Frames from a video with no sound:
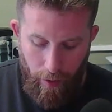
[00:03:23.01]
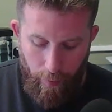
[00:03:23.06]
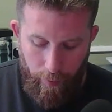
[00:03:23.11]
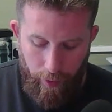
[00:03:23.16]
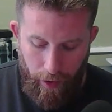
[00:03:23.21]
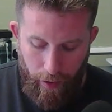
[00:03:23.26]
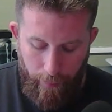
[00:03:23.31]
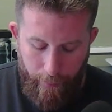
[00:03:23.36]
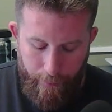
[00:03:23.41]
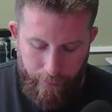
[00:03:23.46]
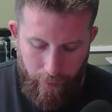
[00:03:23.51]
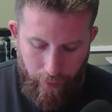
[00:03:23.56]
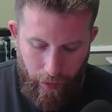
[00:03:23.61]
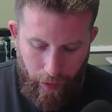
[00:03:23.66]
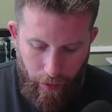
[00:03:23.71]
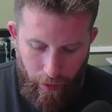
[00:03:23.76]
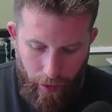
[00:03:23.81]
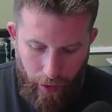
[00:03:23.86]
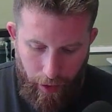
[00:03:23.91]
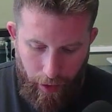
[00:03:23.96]
But
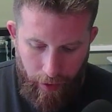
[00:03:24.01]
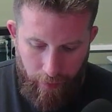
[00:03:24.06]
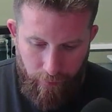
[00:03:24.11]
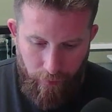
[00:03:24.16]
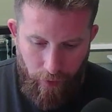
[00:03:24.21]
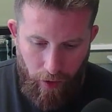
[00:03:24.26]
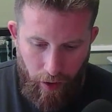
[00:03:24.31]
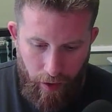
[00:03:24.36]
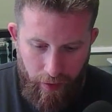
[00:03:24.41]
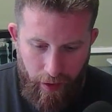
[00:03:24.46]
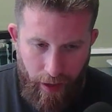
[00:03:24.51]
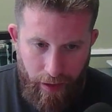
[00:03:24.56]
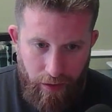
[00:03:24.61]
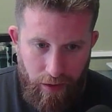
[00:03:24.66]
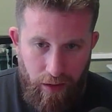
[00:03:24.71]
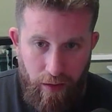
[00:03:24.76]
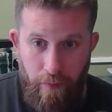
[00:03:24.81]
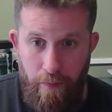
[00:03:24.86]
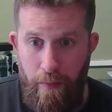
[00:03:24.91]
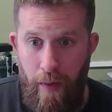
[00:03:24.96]
if I then
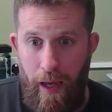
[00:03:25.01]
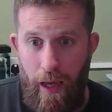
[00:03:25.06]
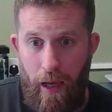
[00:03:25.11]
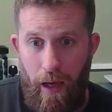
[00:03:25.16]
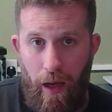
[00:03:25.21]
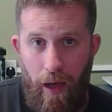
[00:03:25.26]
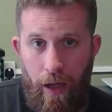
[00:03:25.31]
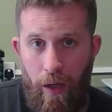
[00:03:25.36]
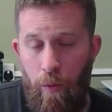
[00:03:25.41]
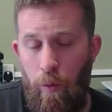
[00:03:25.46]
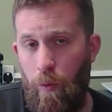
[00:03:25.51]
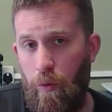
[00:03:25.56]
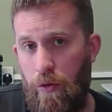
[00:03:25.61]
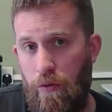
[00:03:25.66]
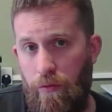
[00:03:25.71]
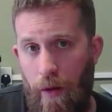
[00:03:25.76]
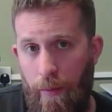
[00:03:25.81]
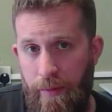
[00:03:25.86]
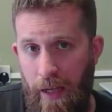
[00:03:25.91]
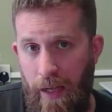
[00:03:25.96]
submit a
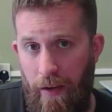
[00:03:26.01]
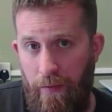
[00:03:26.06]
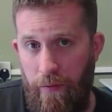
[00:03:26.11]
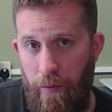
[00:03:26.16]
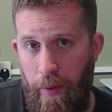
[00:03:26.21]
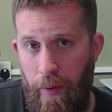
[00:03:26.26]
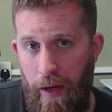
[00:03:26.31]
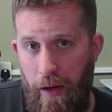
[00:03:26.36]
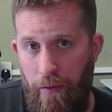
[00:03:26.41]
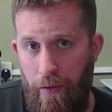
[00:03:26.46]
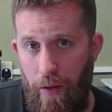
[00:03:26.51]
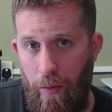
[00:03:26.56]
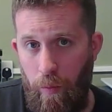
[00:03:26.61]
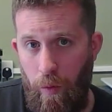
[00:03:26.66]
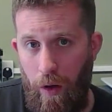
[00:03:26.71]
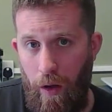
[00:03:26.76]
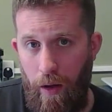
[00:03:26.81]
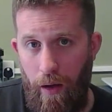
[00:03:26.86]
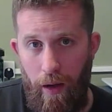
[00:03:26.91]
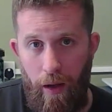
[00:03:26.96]
quarter update for period
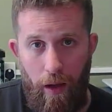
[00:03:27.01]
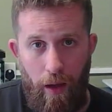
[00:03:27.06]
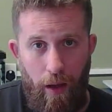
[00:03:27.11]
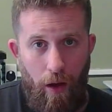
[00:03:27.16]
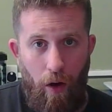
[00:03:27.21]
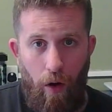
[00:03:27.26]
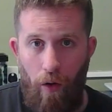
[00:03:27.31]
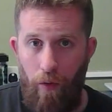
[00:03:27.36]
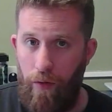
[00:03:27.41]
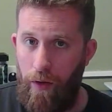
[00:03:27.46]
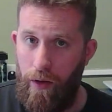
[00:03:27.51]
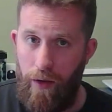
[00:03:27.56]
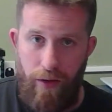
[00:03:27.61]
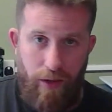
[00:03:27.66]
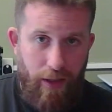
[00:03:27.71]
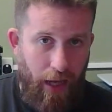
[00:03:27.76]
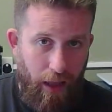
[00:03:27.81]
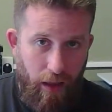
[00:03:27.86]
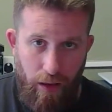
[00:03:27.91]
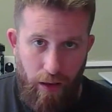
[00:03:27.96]
one on the
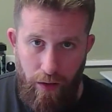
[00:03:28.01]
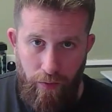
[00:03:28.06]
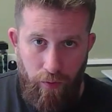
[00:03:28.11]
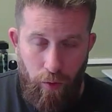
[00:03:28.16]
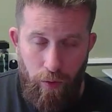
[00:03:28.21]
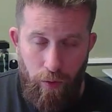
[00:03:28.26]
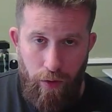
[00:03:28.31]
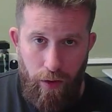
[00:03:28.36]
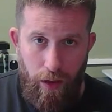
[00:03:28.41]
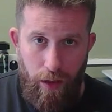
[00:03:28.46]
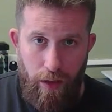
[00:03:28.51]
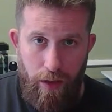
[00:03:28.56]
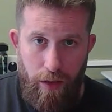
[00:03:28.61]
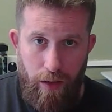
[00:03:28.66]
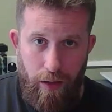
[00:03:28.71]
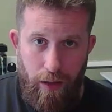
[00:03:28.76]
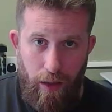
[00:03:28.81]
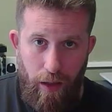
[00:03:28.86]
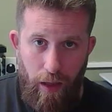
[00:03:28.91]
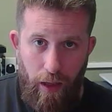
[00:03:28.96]
10th of
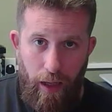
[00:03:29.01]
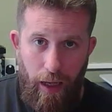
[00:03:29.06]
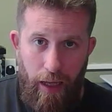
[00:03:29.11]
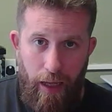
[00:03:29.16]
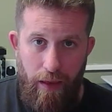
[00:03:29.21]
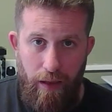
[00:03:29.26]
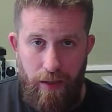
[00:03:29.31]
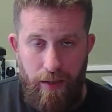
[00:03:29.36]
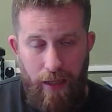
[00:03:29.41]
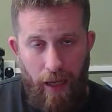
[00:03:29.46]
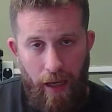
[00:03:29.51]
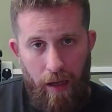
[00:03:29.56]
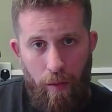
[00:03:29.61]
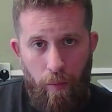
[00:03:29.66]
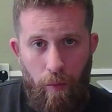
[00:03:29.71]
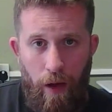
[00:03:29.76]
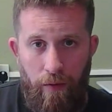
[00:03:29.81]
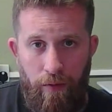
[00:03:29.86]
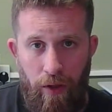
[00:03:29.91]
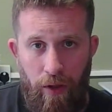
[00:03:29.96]
August, in the second
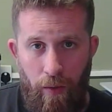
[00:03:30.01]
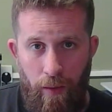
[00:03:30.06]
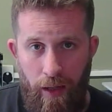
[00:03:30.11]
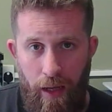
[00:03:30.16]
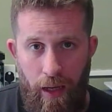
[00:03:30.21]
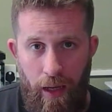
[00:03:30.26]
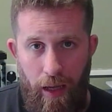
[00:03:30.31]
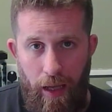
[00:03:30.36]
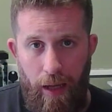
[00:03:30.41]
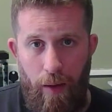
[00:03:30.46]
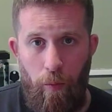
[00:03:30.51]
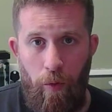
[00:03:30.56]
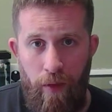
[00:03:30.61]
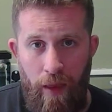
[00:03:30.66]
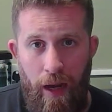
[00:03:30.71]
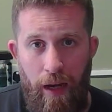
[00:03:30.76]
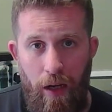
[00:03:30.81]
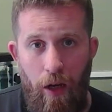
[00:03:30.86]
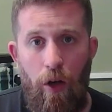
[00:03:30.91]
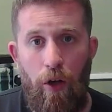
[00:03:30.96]
way of doing it, it will
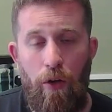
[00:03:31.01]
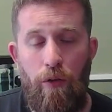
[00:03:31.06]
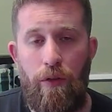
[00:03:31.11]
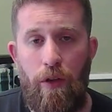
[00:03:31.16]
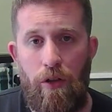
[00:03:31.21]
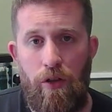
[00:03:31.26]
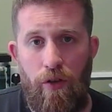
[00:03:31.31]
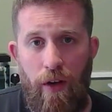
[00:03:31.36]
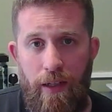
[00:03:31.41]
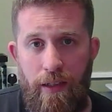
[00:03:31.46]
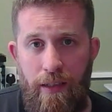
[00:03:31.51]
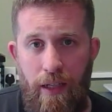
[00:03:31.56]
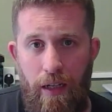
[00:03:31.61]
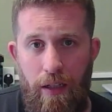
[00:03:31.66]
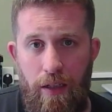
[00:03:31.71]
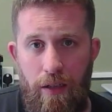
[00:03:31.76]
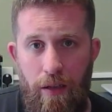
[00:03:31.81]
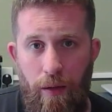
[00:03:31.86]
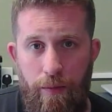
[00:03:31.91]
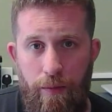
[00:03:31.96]
then include those
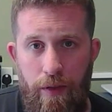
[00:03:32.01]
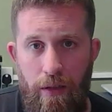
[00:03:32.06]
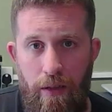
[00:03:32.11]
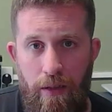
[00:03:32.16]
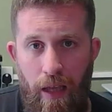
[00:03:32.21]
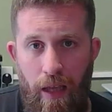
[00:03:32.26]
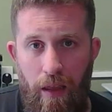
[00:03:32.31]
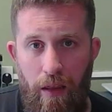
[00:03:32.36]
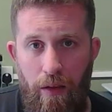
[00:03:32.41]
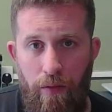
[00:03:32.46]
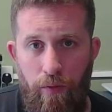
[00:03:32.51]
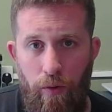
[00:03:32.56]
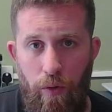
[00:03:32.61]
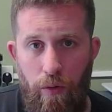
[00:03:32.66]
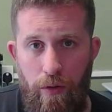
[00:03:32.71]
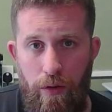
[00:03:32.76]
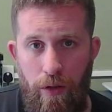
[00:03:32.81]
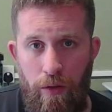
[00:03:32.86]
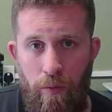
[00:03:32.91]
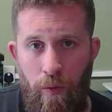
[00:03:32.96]
transactions up to the 10th of
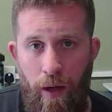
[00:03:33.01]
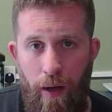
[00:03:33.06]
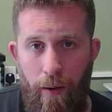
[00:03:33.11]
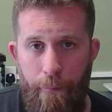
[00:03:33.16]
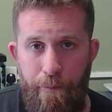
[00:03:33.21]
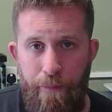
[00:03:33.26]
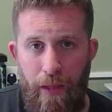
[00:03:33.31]
August as well.